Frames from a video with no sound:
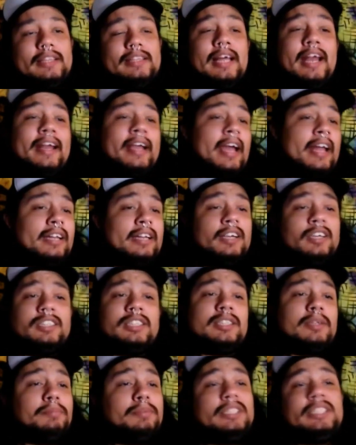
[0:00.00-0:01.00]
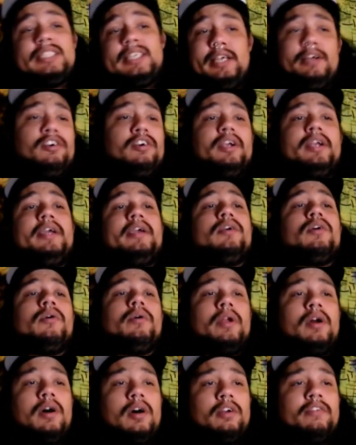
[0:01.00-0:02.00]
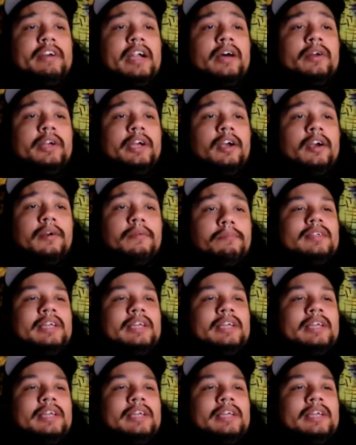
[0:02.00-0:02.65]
Then again, there's some tyranny going on around here.